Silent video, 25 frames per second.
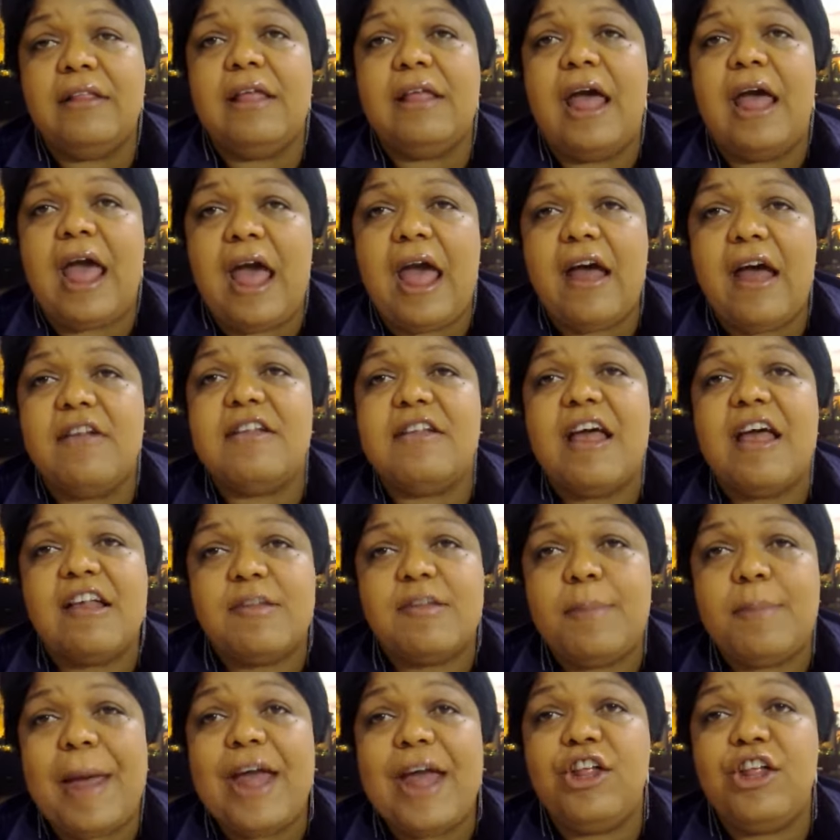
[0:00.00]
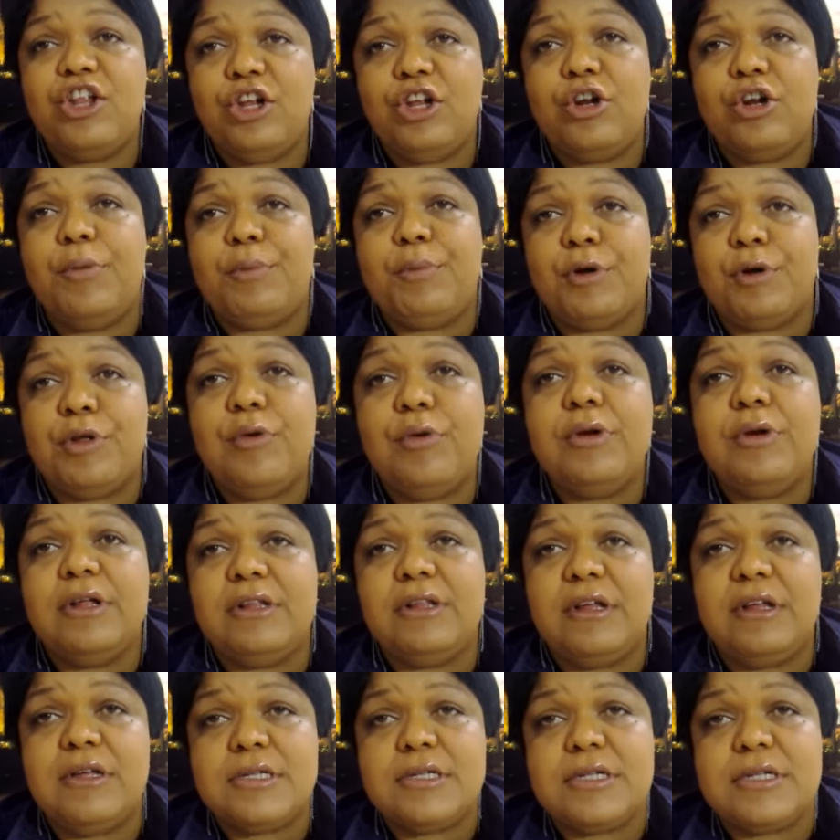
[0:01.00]
that has expansion
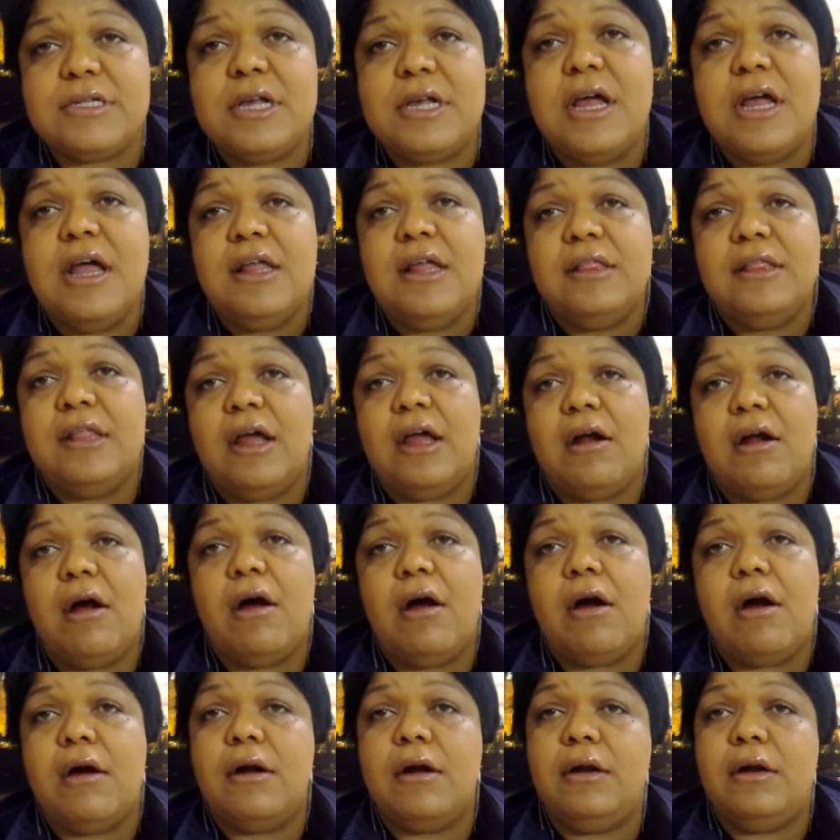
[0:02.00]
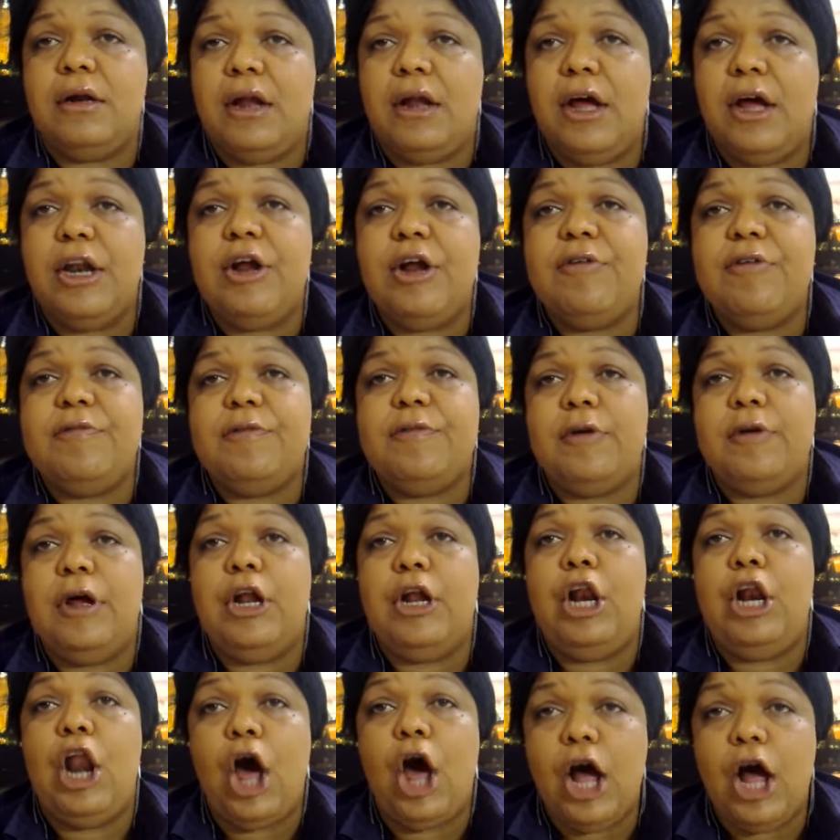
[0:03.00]
opportunities. There are a lot of
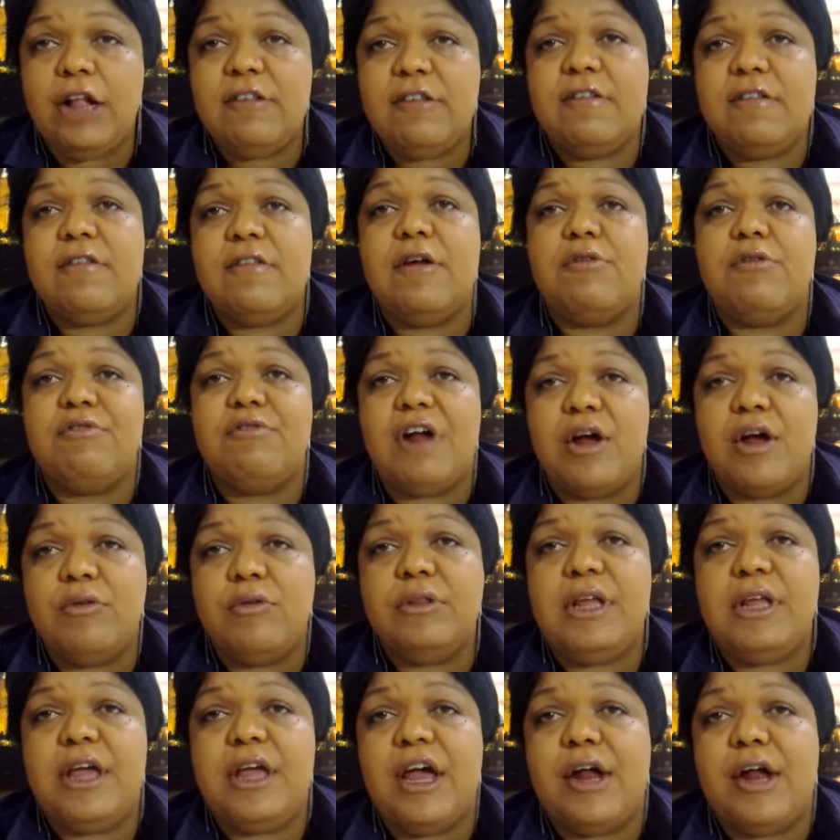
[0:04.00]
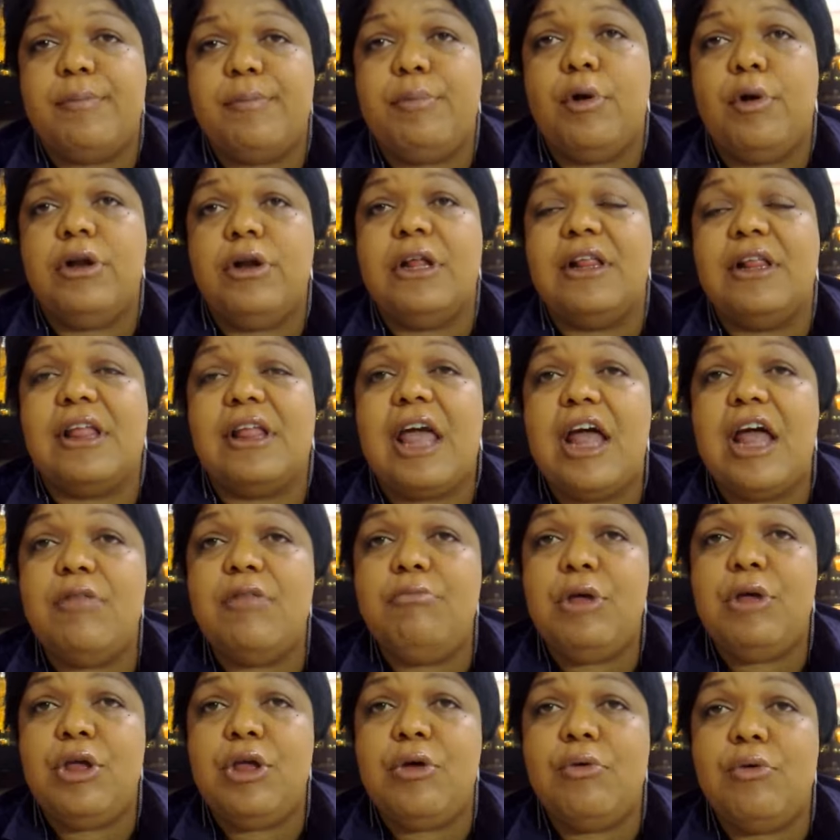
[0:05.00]
uh, lots around the airport that
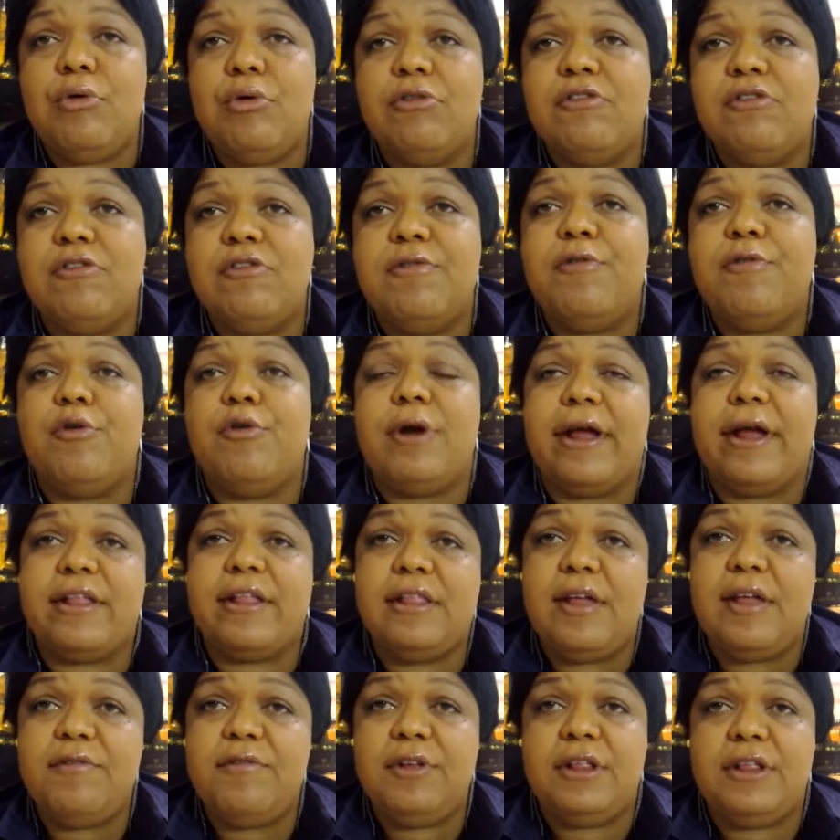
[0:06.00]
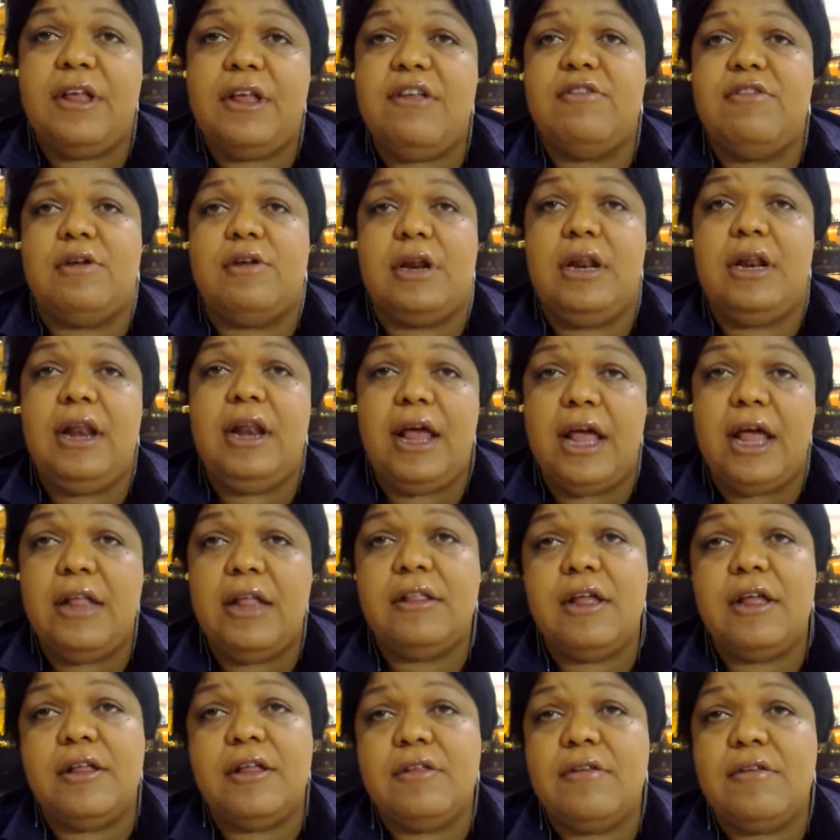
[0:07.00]
can be used for activities
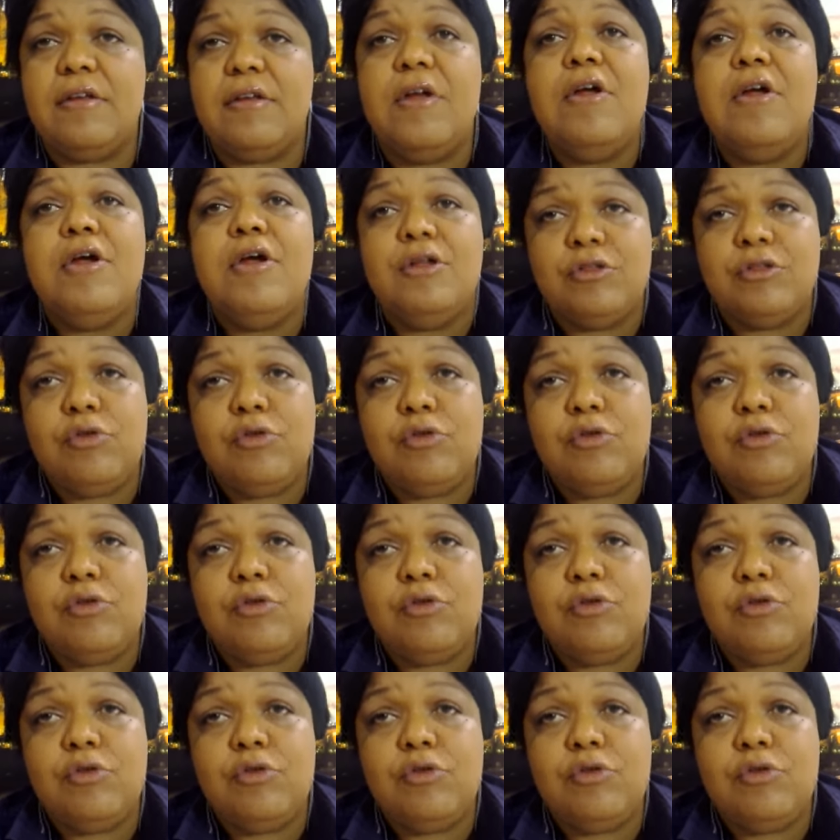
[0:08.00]
related